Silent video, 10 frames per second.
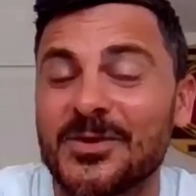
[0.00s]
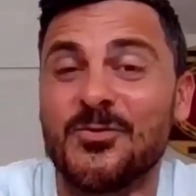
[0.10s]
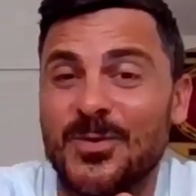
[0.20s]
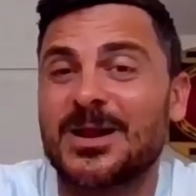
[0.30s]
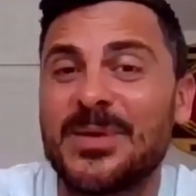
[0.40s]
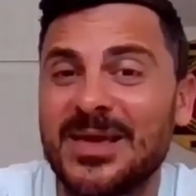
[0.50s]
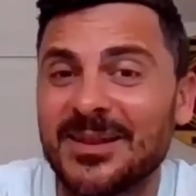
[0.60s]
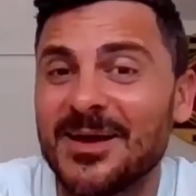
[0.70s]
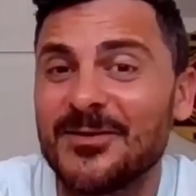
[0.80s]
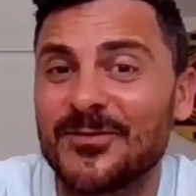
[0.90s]
You want to be
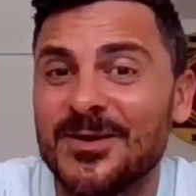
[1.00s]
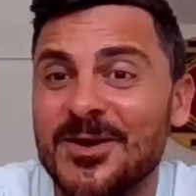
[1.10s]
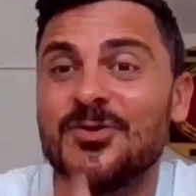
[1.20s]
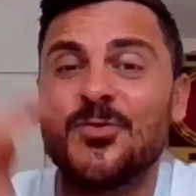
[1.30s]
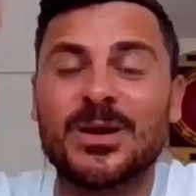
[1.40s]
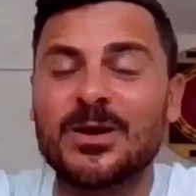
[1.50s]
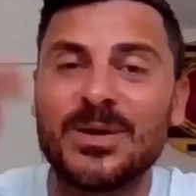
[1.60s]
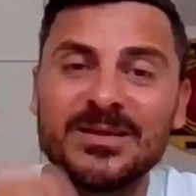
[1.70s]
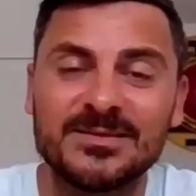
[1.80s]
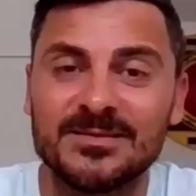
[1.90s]
in love? You want to
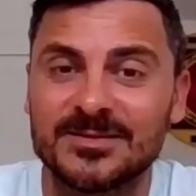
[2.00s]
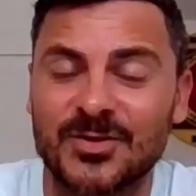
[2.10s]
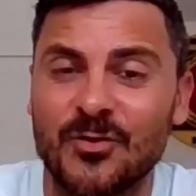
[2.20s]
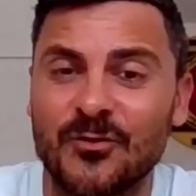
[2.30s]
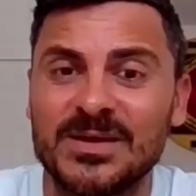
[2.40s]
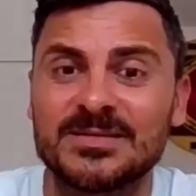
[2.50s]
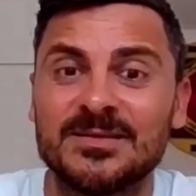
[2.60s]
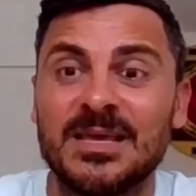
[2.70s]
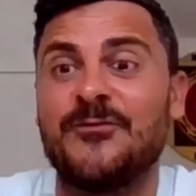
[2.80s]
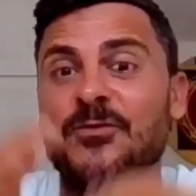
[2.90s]
win
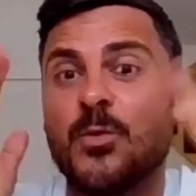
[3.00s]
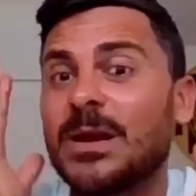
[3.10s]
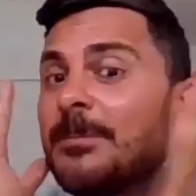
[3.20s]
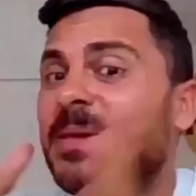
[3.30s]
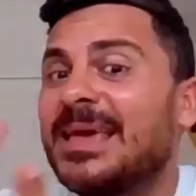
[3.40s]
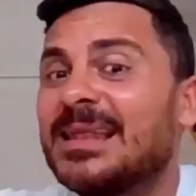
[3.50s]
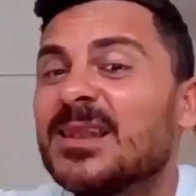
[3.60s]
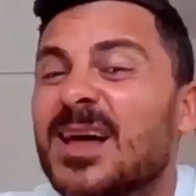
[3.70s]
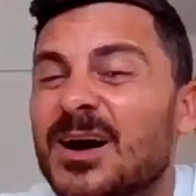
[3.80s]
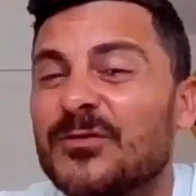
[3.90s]
trophies? If you want to be
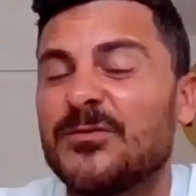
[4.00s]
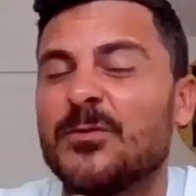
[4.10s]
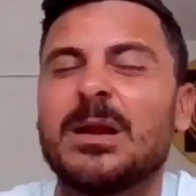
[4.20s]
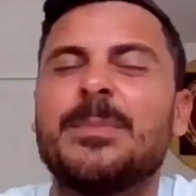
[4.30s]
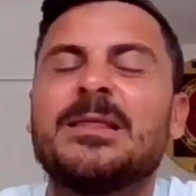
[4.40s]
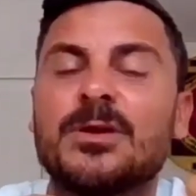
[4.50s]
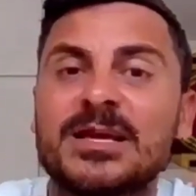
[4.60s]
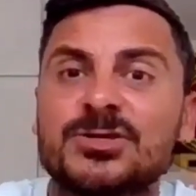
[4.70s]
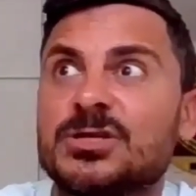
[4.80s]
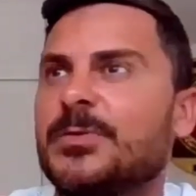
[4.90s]
in love, if you want to be in
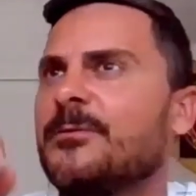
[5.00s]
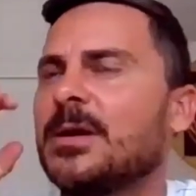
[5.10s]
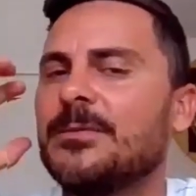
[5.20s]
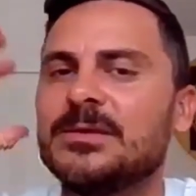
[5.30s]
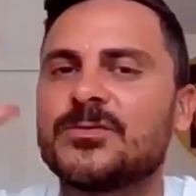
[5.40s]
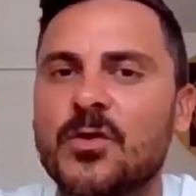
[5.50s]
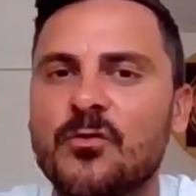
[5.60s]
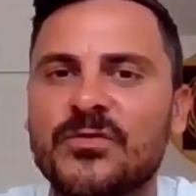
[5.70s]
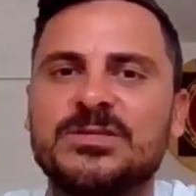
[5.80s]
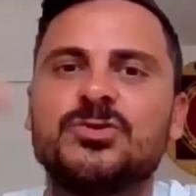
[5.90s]
relationships, you want to win
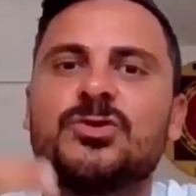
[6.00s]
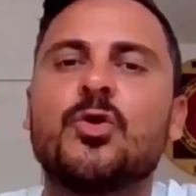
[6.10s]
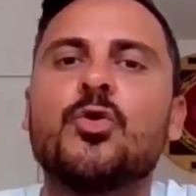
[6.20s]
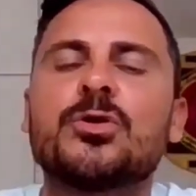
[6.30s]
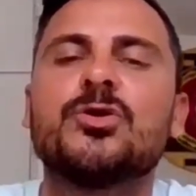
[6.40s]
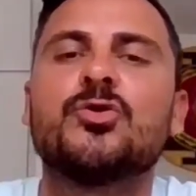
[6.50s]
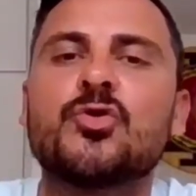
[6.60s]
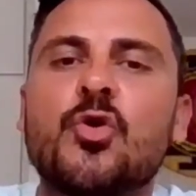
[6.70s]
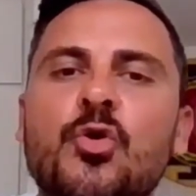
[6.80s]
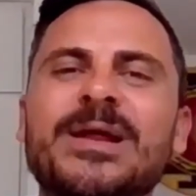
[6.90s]
trophies, your, or,
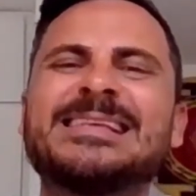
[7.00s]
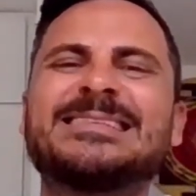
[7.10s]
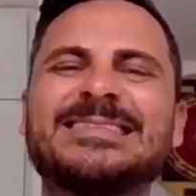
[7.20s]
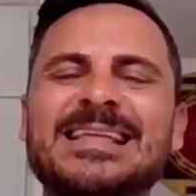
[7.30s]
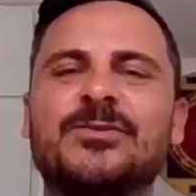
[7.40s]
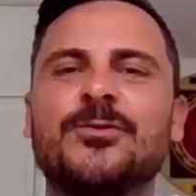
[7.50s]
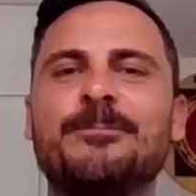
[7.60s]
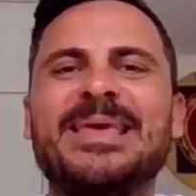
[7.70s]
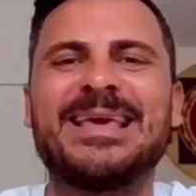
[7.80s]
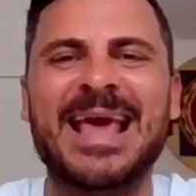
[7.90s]
your organs need to
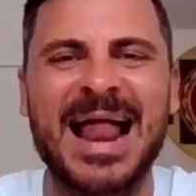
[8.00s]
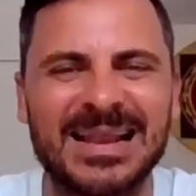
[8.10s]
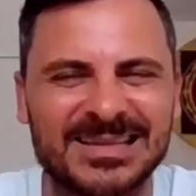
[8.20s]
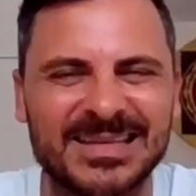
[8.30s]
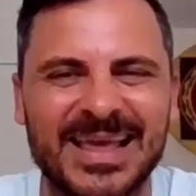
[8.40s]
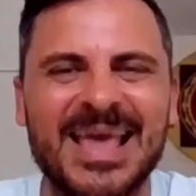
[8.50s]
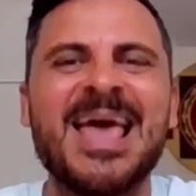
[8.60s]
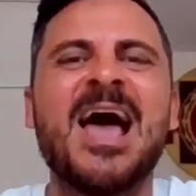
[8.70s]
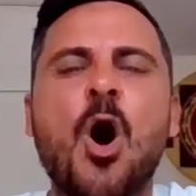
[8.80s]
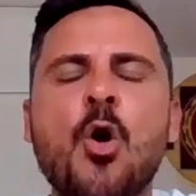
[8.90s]
be healthy.
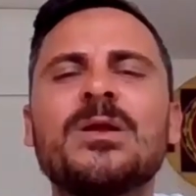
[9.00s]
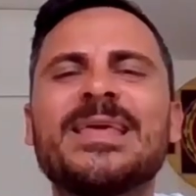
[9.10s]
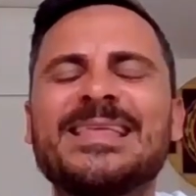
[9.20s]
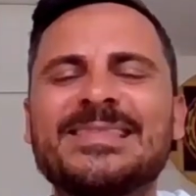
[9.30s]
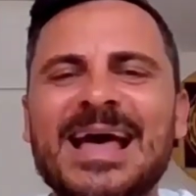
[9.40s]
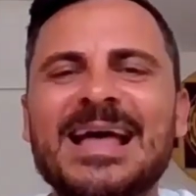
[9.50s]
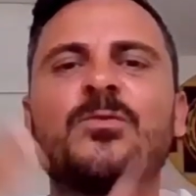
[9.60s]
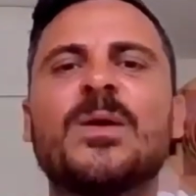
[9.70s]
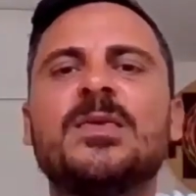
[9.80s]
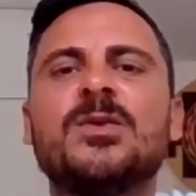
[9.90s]
Only in
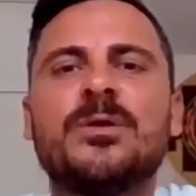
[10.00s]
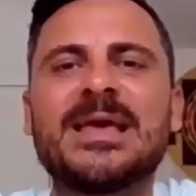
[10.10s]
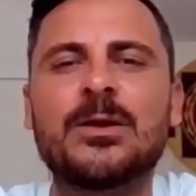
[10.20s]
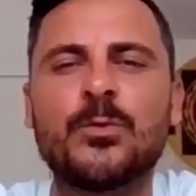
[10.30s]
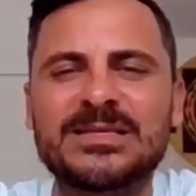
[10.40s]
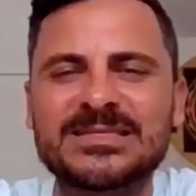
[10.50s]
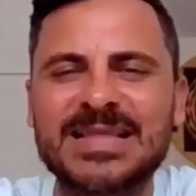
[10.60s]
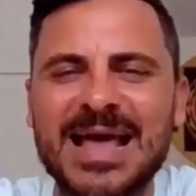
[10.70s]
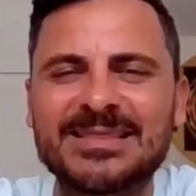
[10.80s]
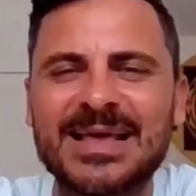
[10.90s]
that way you can
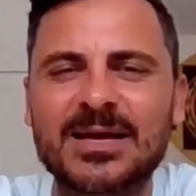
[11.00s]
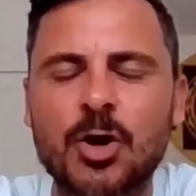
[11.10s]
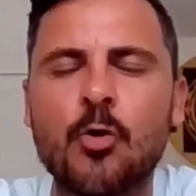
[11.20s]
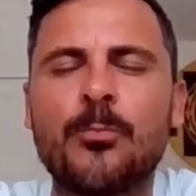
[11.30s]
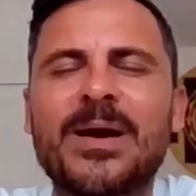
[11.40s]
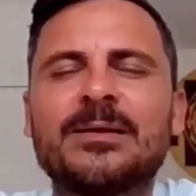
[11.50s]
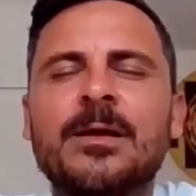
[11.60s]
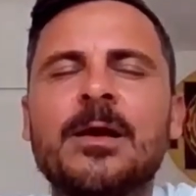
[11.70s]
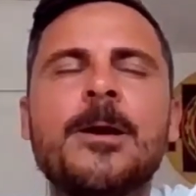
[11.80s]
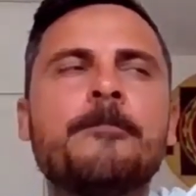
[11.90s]
withstand and cope
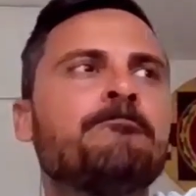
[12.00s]
and